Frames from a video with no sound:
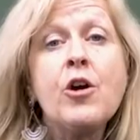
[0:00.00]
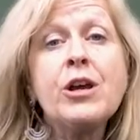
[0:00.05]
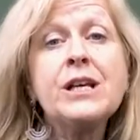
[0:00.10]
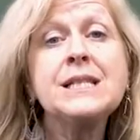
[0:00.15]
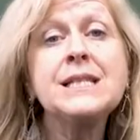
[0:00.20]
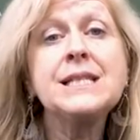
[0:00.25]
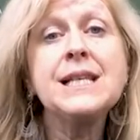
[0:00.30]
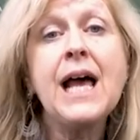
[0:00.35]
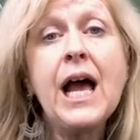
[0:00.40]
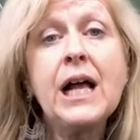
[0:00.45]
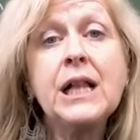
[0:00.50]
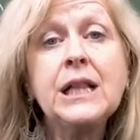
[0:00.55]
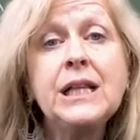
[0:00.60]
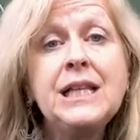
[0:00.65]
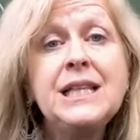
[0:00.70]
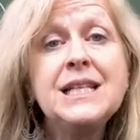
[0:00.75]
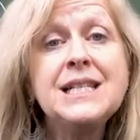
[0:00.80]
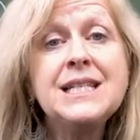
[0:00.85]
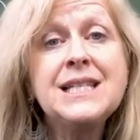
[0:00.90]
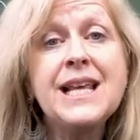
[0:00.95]
are
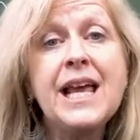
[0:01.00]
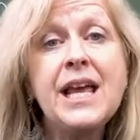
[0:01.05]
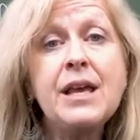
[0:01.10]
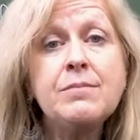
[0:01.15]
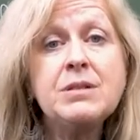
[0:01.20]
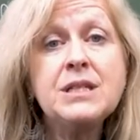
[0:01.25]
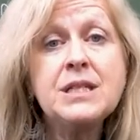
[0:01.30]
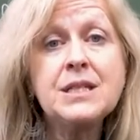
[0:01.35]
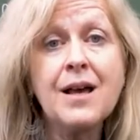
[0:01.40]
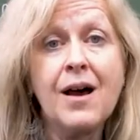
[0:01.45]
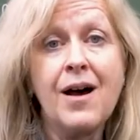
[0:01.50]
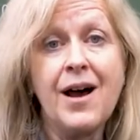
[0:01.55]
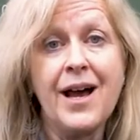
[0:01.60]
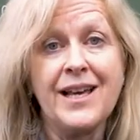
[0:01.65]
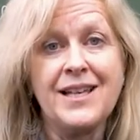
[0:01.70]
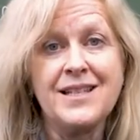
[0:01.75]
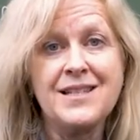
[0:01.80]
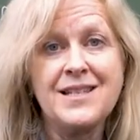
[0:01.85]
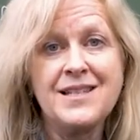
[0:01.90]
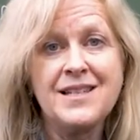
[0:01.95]
exactly the same
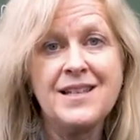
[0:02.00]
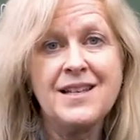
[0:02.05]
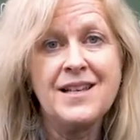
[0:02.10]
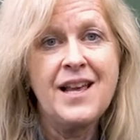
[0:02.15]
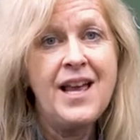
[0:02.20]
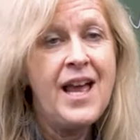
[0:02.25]
size.